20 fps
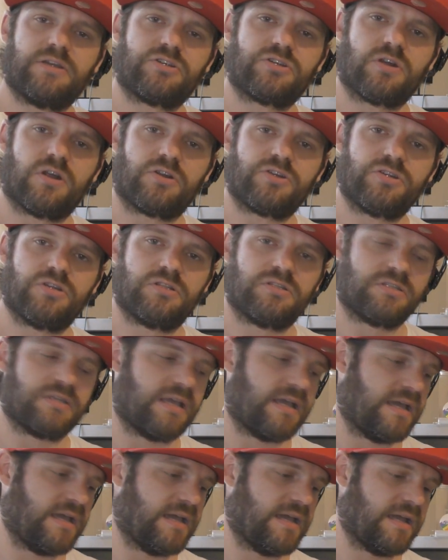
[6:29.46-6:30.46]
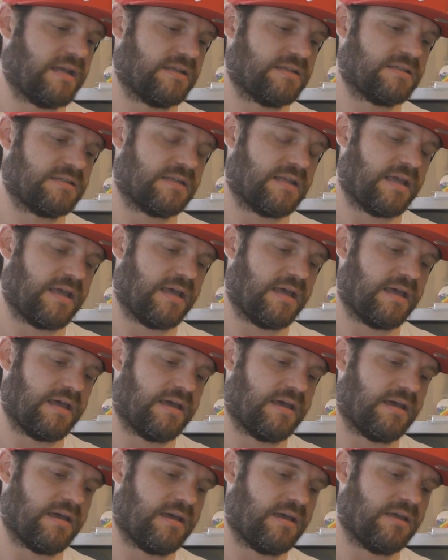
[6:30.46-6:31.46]
instructions and
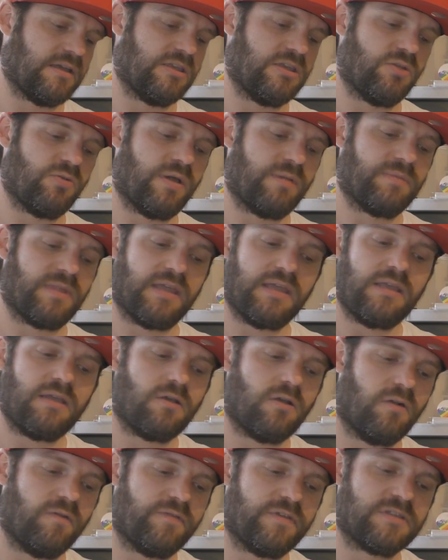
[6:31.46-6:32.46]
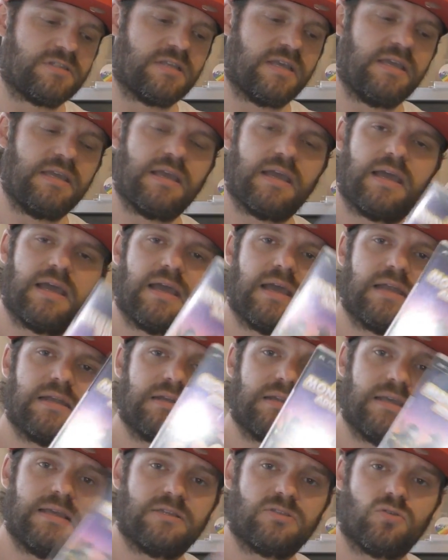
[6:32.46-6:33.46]
UMD, obviously,
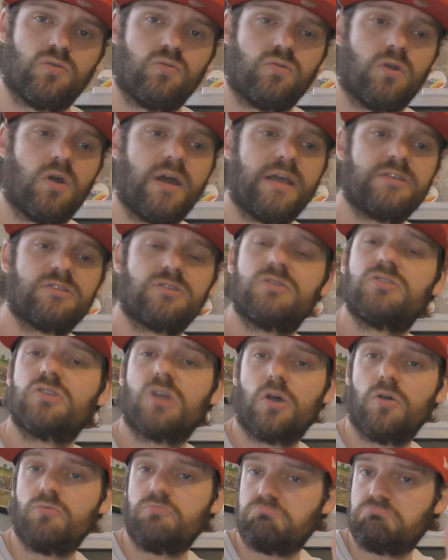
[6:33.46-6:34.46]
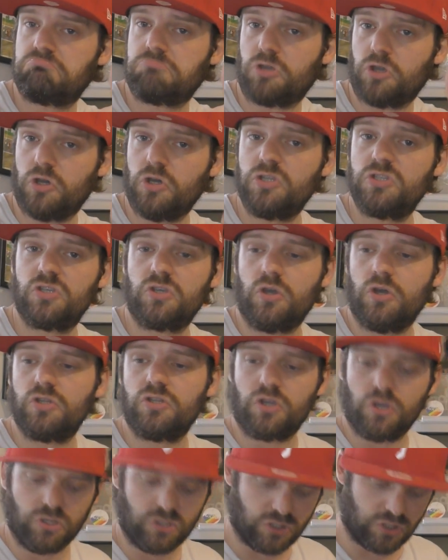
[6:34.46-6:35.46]
and is all nice. So
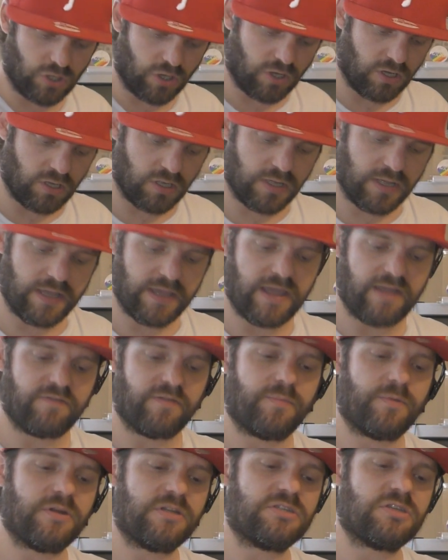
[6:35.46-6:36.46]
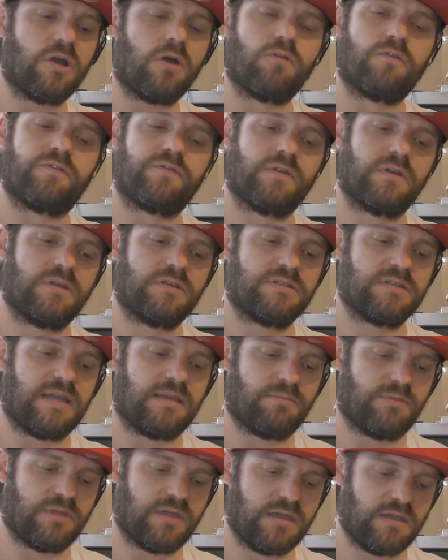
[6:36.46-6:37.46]
good start. Everybody's Golf,
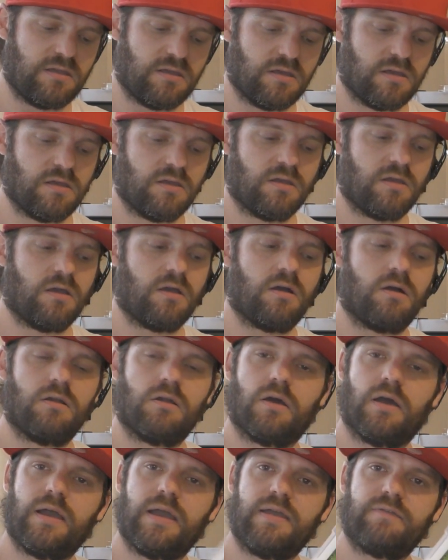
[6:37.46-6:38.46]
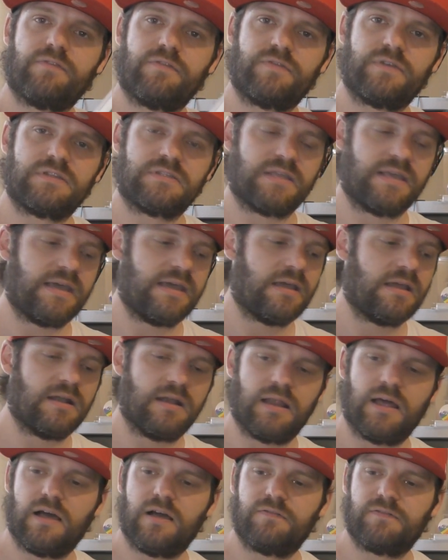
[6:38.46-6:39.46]
same thing. Oh look, everything's there,
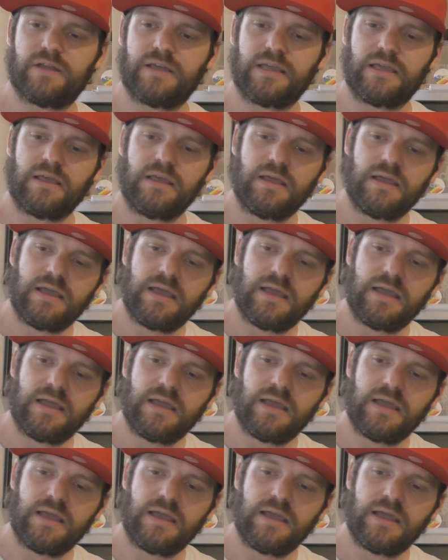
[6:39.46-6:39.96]
lovely.